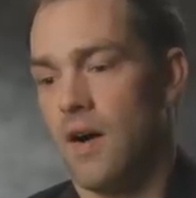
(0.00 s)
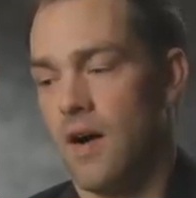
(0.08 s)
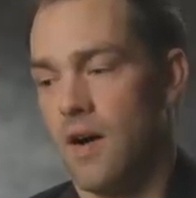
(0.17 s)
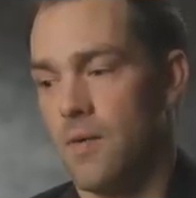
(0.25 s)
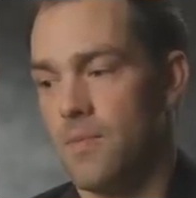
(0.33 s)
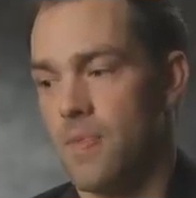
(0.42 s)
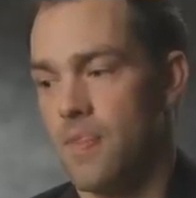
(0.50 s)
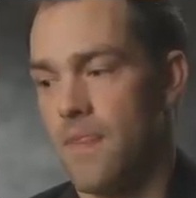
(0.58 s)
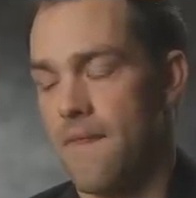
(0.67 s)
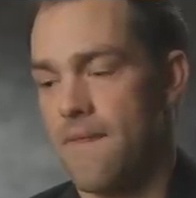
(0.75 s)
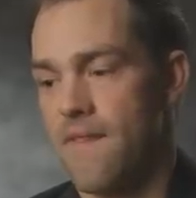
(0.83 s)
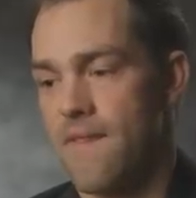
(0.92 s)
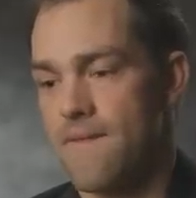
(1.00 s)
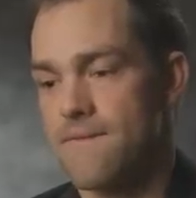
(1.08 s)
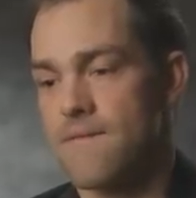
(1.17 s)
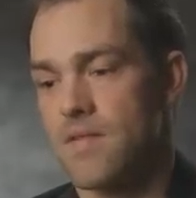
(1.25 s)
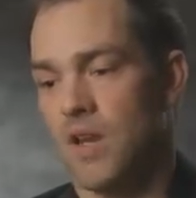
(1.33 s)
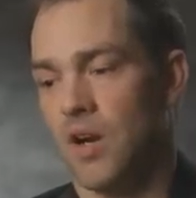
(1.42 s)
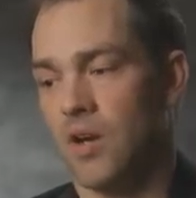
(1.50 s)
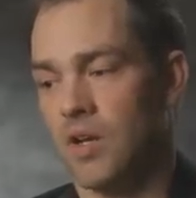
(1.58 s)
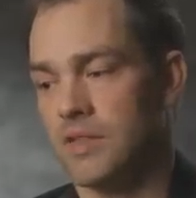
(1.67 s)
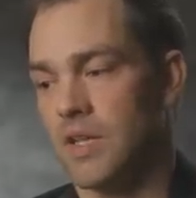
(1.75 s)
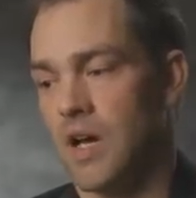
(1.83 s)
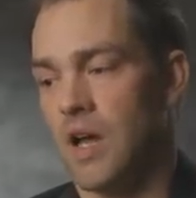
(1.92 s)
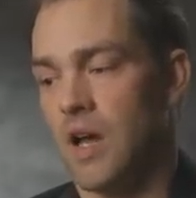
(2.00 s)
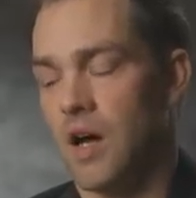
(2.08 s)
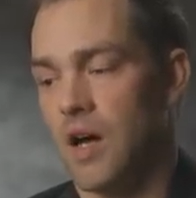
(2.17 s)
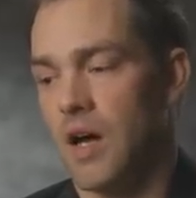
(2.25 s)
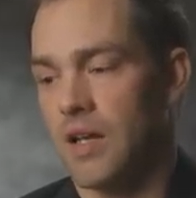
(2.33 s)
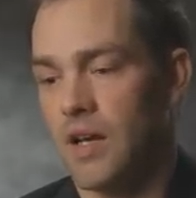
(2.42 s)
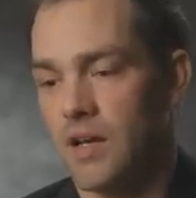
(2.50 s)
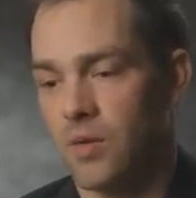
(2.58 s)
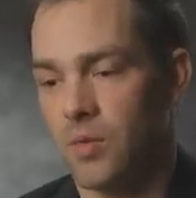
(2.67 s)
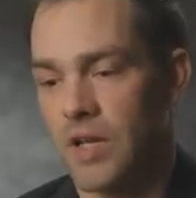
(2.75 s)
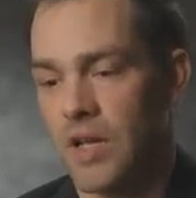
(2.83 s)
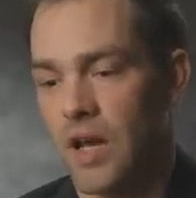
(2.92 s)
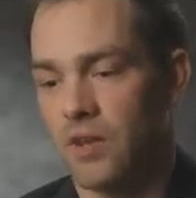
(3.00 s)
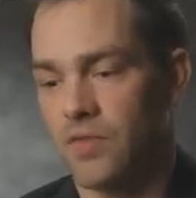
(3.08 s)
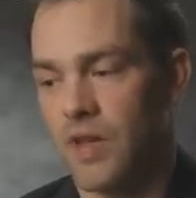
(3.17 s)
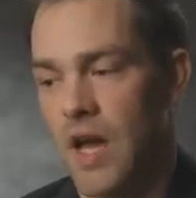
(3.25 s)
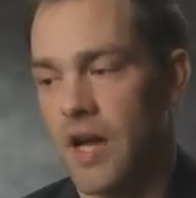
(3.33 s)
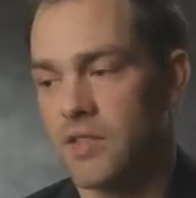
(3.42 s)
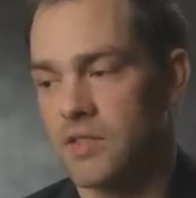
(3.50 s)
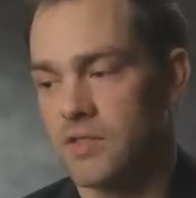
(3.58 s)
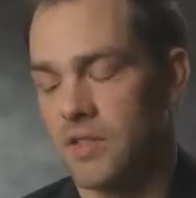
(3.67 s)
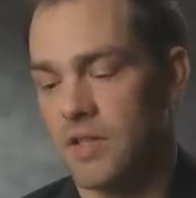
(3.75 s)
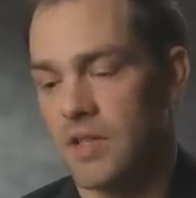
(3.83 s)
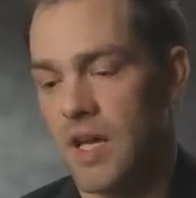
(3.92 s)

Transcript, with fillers: You know, and as I kind of recount the actions of the